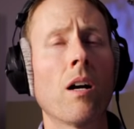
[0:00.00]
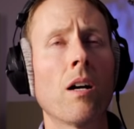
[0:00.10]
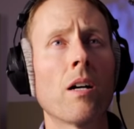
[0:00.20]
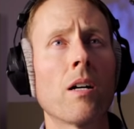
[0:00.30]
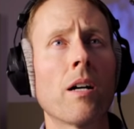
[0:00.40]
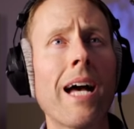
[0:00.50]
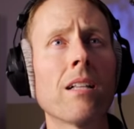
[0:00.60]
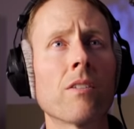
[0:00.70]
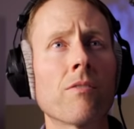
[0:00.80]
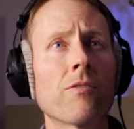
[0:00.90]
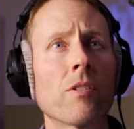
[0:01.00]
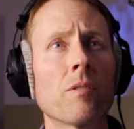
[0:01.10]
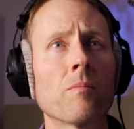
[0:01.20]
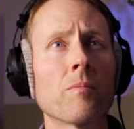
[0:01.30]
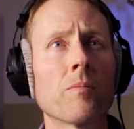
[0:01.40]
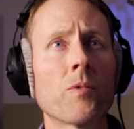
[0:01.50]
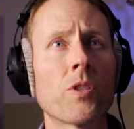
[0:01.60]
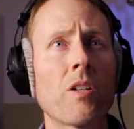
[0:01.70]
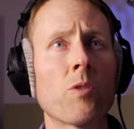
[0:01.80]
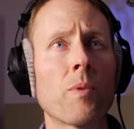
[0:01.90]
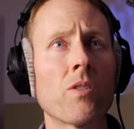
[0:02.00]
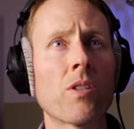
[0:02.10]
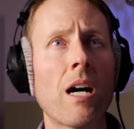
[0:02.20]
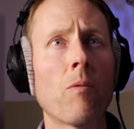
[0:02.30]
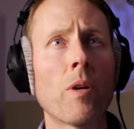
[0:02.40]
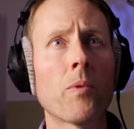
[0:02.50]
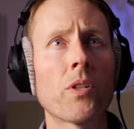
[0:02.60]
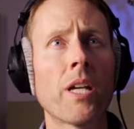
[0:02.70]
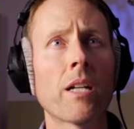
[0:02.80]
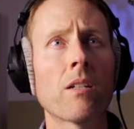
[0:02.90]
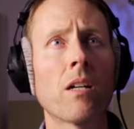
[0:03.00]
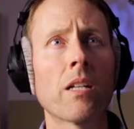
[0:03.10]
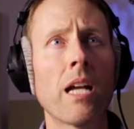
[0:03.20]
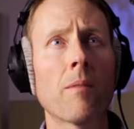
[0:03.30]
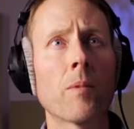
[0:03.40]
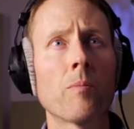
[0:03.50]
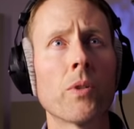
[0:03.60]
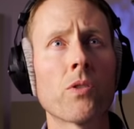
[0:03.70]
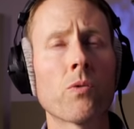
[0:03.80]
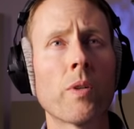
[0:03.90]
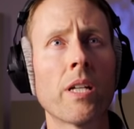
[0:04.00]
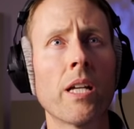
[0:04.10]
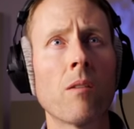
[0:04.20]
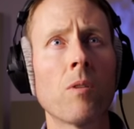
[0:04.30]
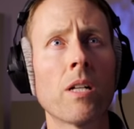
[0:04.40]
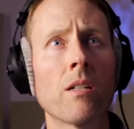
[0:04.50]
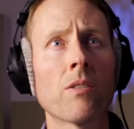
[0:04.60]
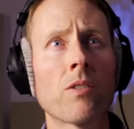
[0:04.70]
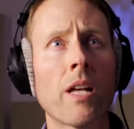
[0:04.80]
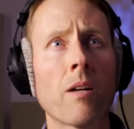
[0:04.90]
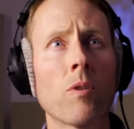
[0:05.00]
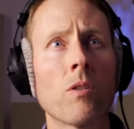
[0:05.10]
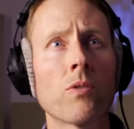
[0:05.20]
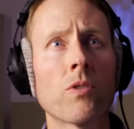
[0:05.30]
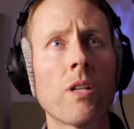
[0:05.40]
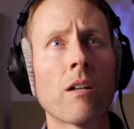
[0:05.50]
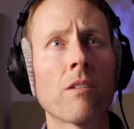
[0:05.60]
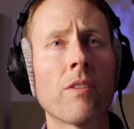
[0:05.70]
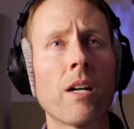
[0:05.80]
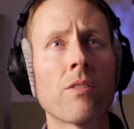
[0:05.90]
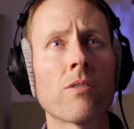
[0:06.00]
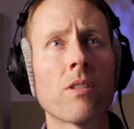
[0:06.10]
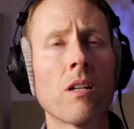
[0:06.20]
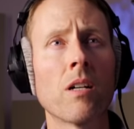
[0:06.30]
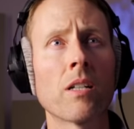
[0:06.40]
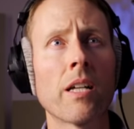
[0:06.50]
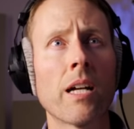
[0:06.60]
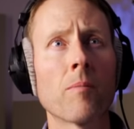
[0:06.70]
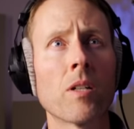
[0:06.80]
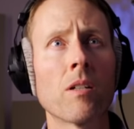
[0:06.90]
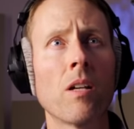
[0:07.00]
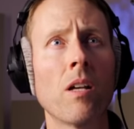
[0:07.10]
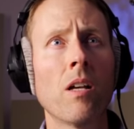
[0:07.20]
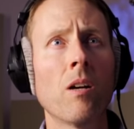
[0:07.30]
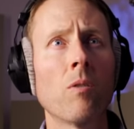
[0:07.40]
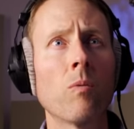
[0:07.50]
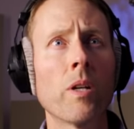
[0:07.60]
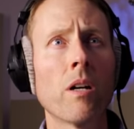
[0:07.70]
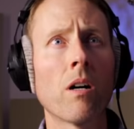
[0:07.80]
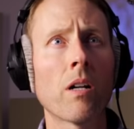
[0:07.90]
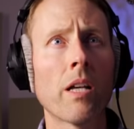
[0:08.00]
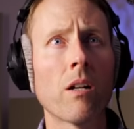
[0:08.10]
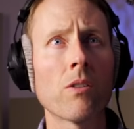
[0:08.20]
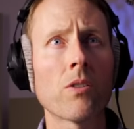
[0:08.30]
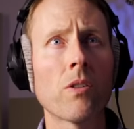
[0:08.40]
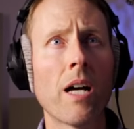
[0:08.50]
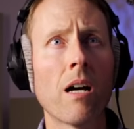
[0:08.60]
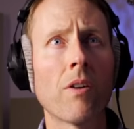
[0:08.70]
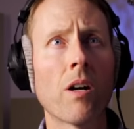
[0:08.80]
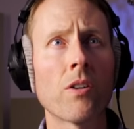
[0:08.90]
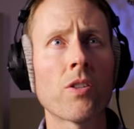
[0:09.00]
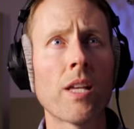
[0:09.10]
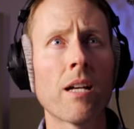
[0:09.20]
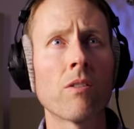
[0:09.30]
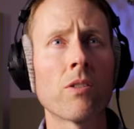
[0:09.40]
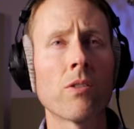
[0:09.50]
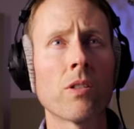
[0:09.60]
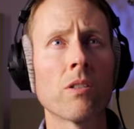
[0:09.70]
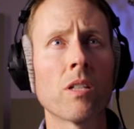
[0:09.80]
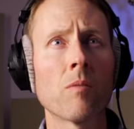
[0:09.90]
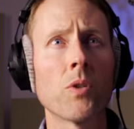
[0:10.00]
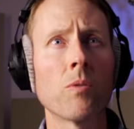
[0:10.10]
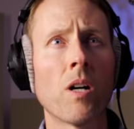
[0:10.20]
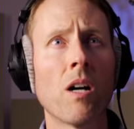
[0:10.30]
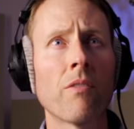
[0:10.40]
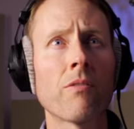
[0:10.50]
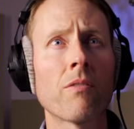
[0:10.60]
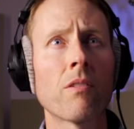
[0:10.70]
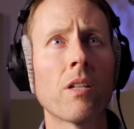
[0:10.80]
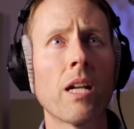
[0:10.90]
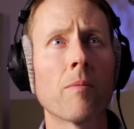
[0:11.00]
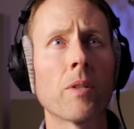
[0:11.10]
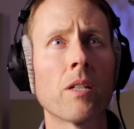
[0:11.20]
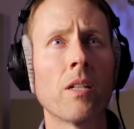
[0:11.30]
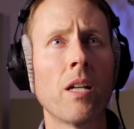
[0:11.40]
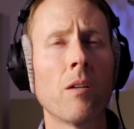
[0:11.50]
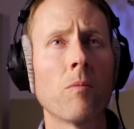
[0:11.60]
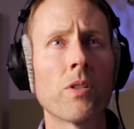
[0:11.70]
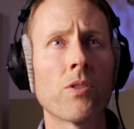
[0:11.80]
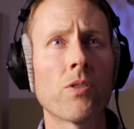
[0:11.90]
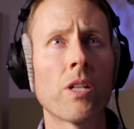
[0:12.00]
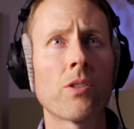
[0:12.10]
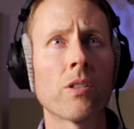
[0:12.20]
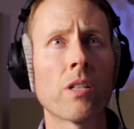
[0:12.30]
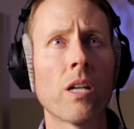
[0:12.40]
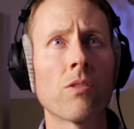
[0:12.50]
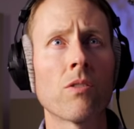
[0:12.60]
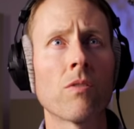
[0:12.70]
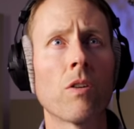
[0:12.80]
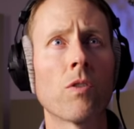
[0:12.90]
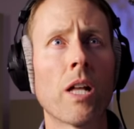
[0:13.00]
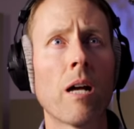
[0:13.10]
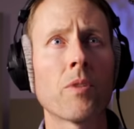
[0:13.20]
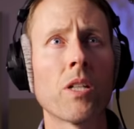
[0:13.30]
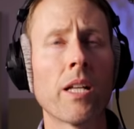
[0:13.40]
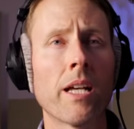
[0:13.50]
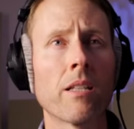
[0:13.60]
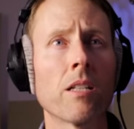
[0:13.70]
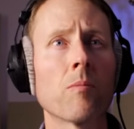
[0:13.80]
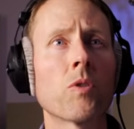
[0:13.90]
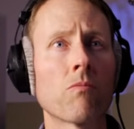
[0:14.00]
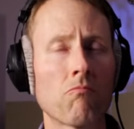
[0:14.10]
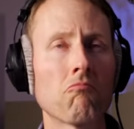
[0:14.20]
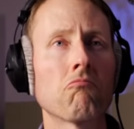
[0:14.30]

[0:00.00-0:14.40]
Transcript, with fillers: Uh, Alan from SoundSpeed. Scott, we protect on camera, but swing anyone else that won't sacrifice the on camera. We can also have our sound utility boom off camera, which is essential in cases of overlaps in ad libs.